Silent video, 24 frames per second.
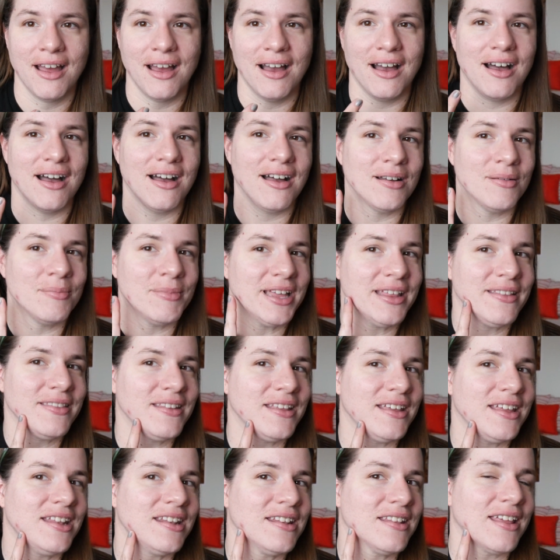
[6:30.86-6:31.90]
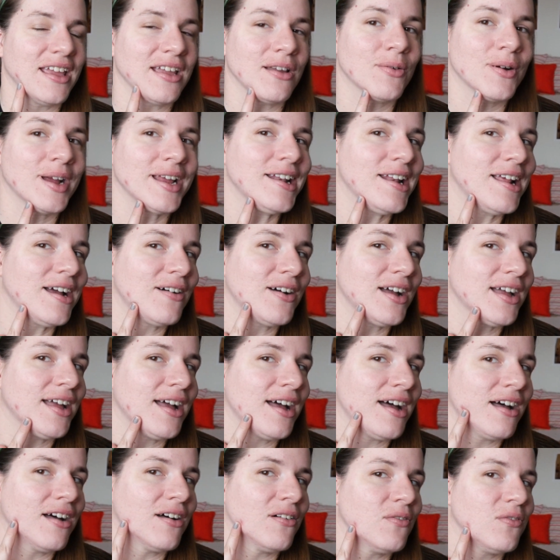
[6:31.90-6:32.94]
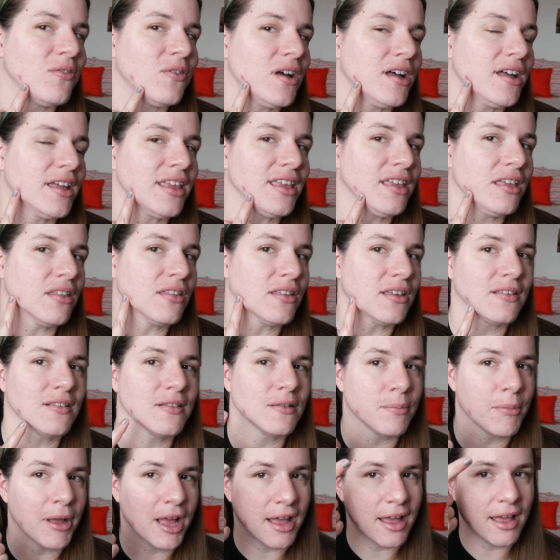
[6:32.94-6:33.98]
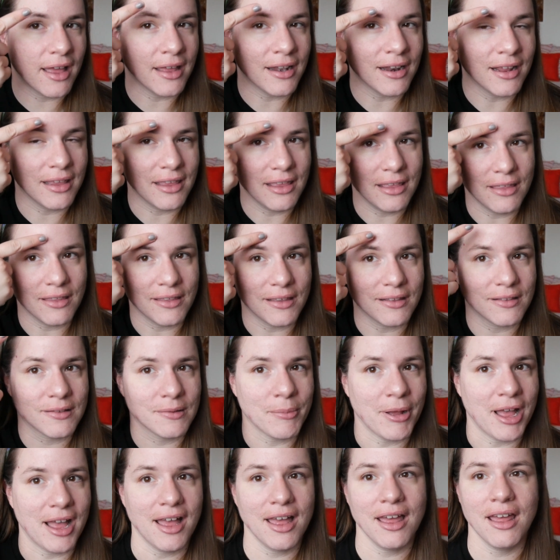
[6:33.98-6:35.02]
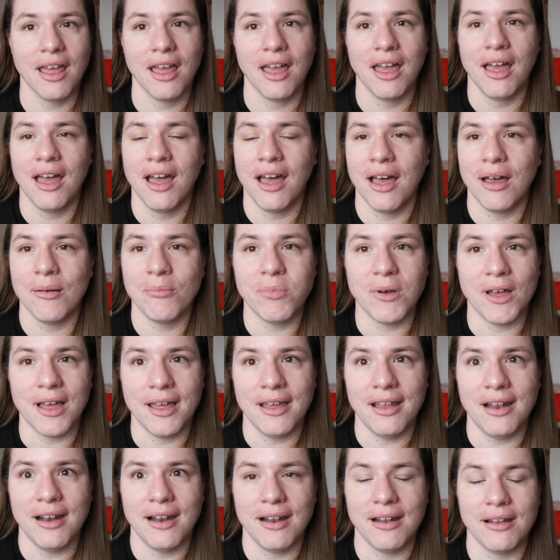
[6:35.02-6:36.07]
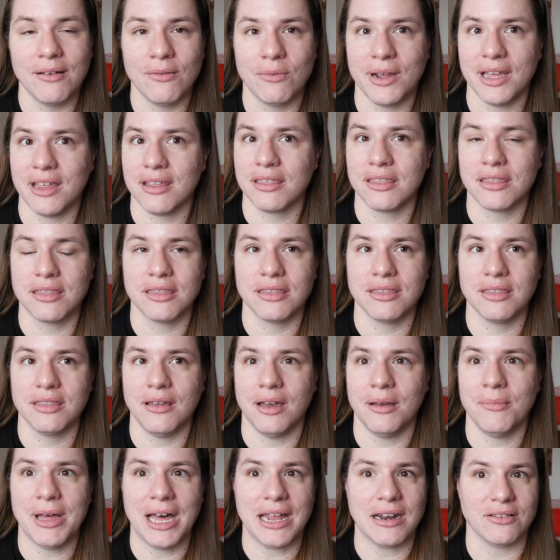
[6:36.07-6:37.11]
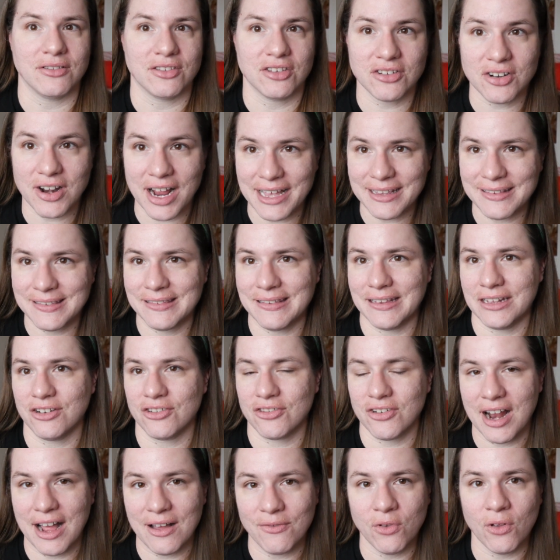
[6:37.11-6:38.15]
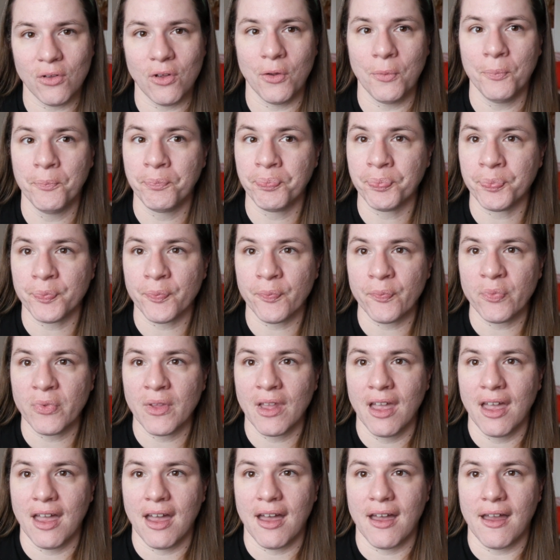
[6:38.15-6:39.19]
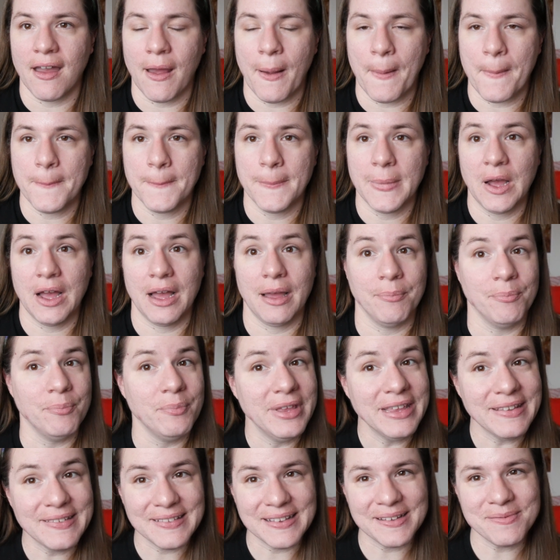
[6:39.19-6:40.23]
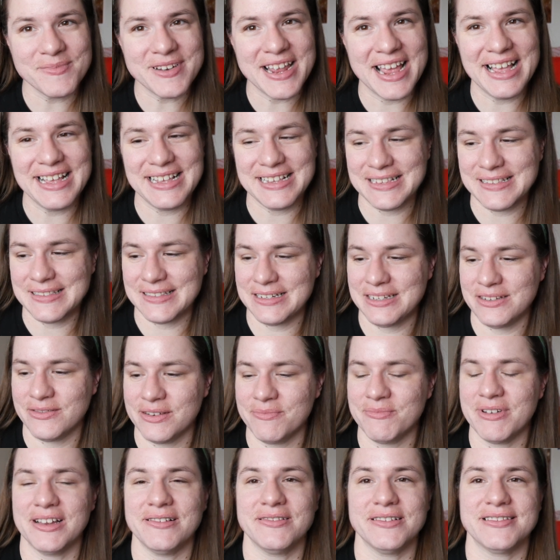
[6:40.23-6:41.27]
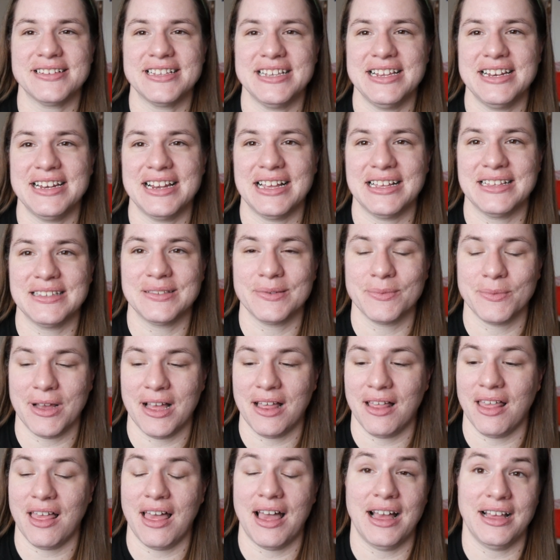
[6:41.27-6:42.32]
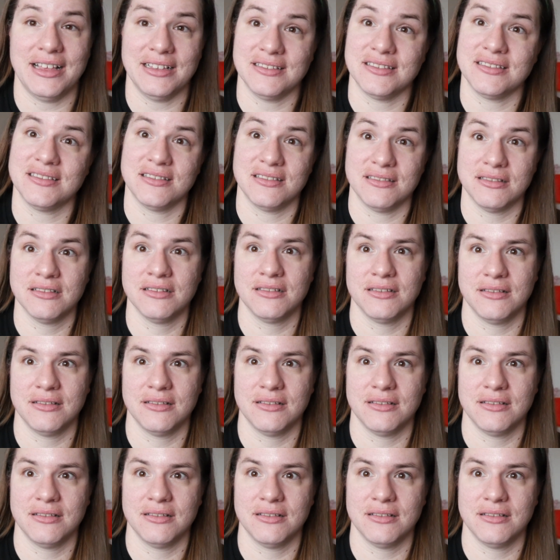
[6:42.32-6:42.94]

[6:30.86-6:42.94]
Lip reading: And then like right now I have a healing spot and a healing spot, but with the amount of stress and travel, I missed some days doing my routine as well as